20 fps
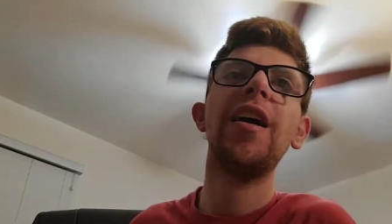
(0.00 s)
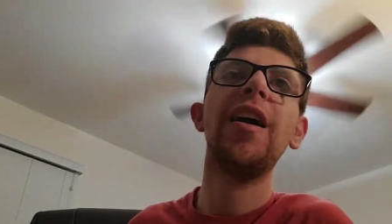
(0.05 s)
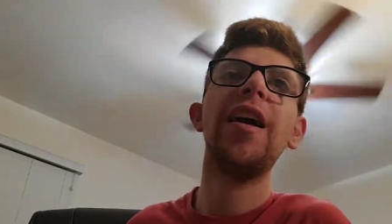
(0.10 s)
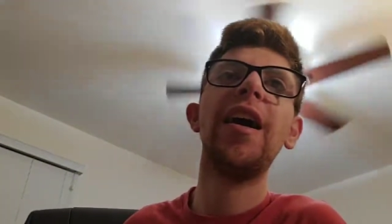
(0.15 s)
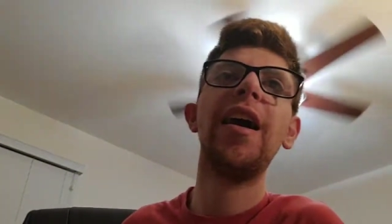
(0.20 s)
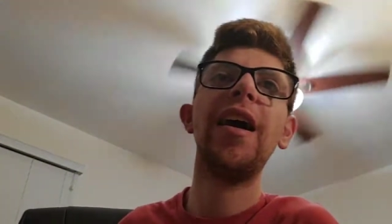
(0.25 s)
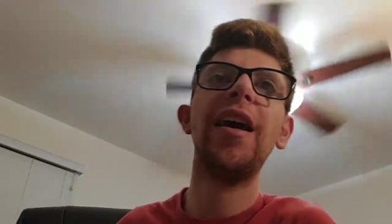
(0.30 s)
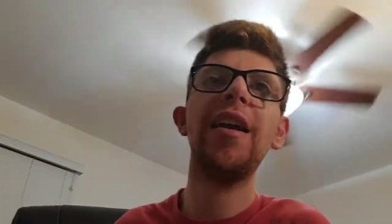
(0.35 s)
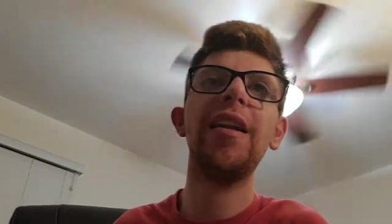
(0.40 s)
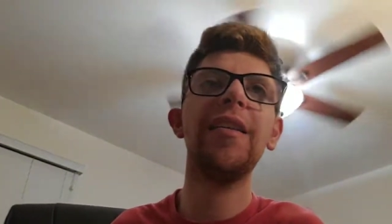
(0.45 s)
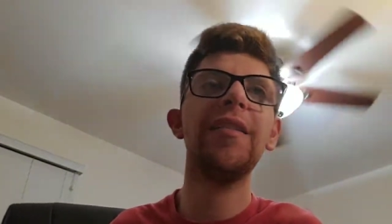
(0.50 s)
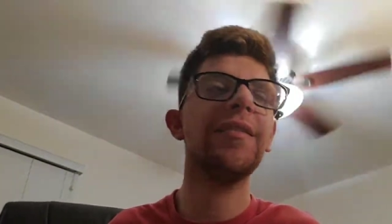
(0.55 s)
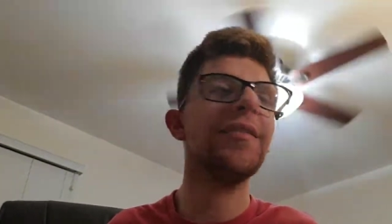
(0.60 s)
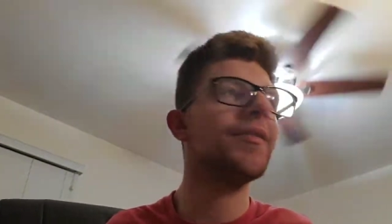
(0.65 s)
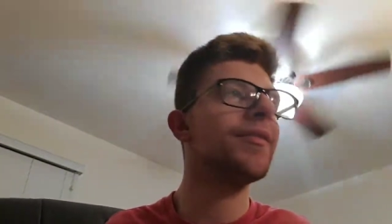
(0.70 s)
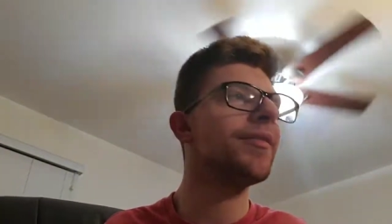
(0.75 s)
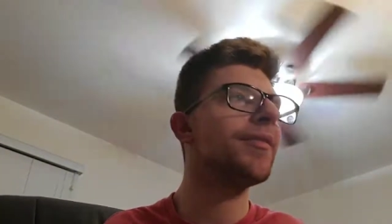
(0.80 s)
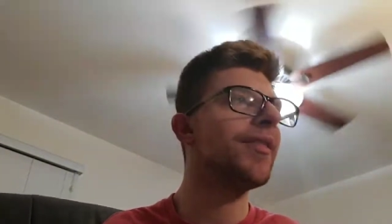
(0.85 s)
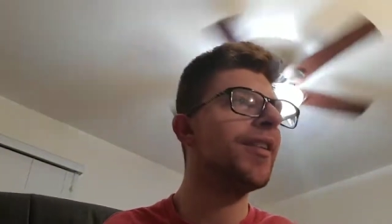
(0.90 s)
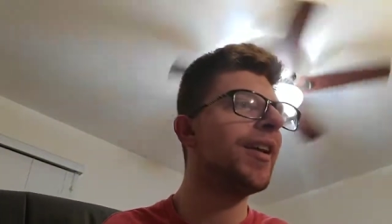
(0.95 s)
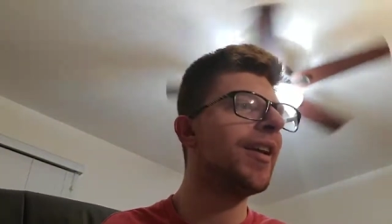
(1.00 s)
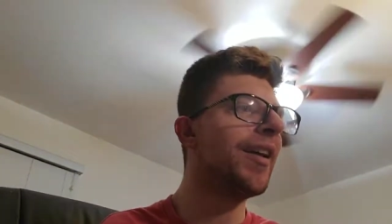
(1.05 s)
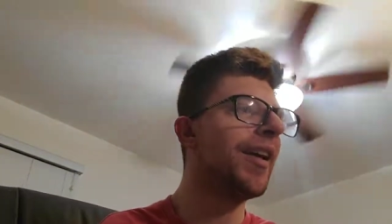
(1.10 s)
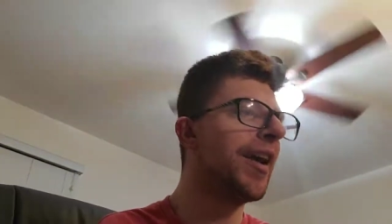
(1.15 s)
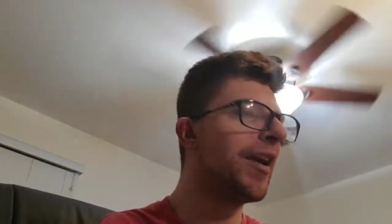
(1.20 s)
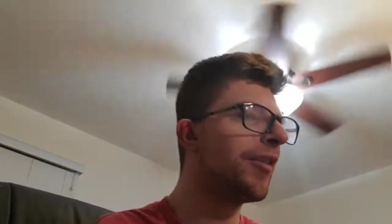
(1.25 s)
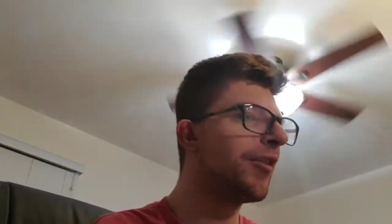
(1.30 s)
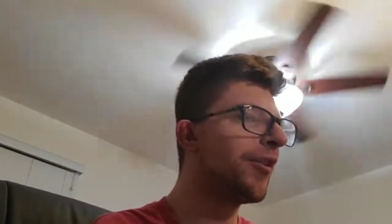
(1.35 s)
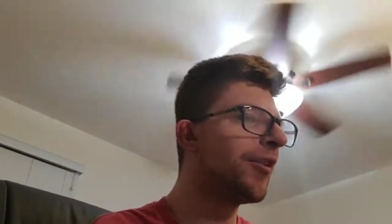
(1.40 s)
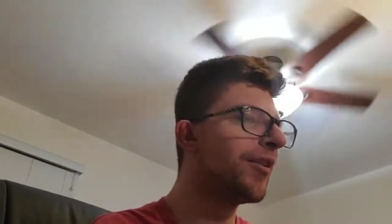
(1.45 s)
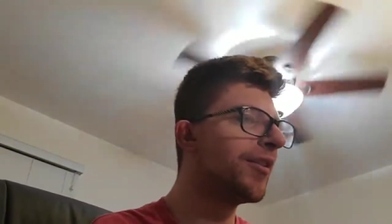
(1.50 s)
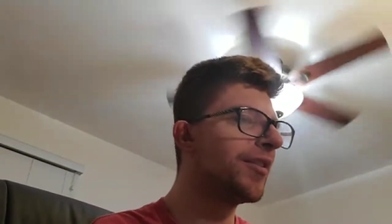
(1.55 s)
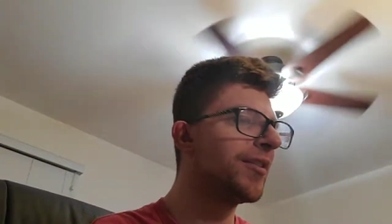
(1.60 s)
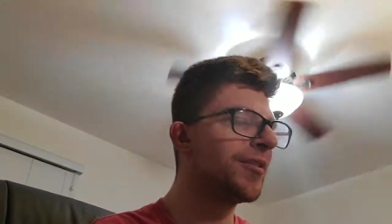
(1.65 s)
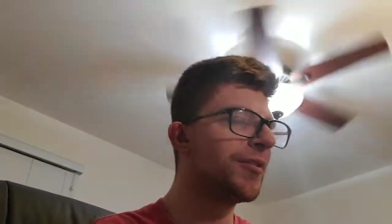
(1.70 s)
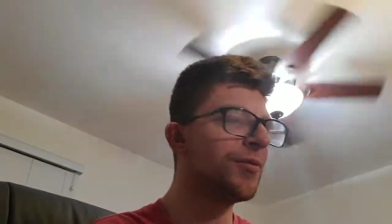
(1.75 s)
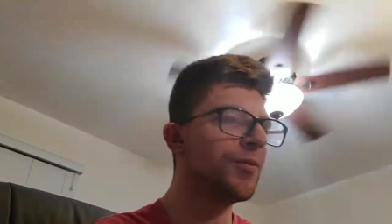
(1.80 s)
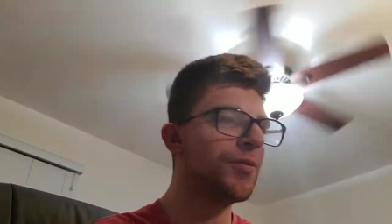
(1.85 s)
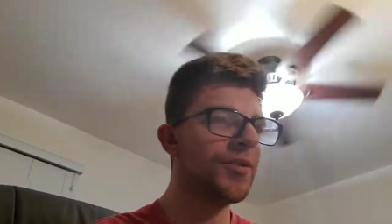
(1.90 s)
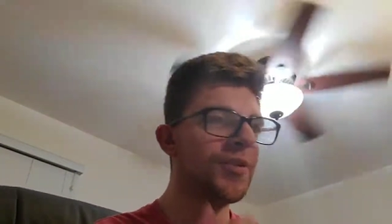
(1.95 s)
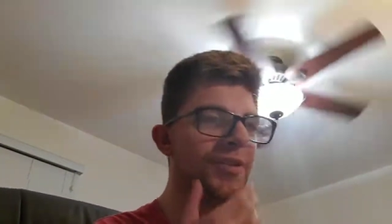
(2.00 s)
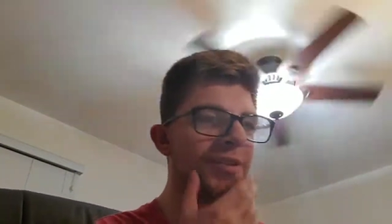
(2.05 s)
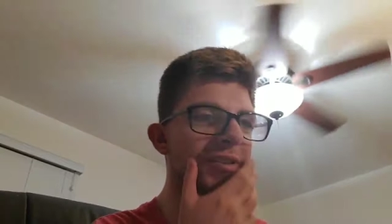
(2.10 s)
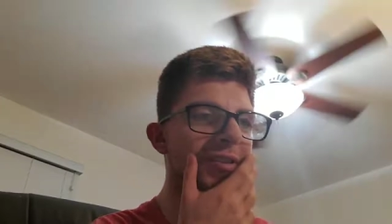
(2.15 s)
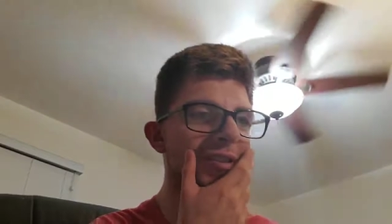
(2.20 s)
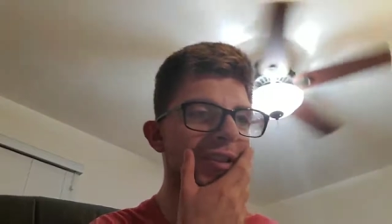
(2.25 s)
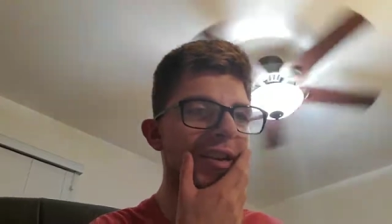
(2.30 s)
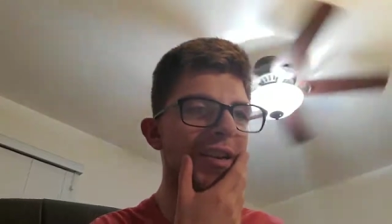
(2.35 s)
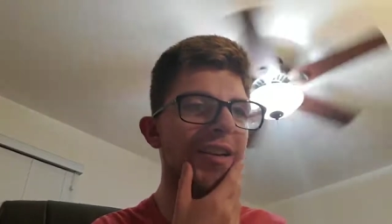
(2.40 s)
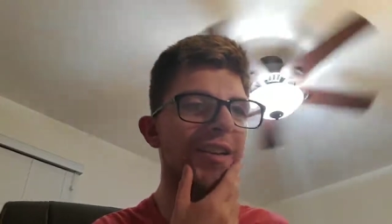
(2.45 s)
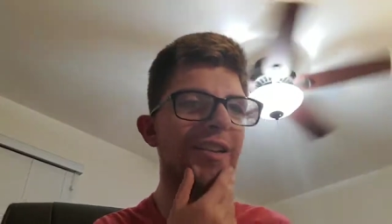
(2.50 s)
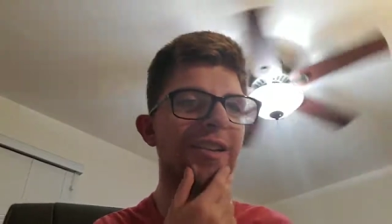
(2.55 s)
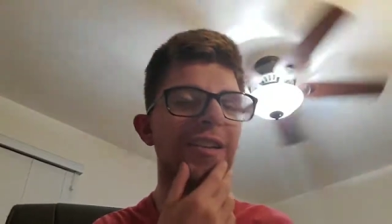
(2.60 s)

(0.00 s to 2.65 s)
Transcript: and yeah, I thought this was uh,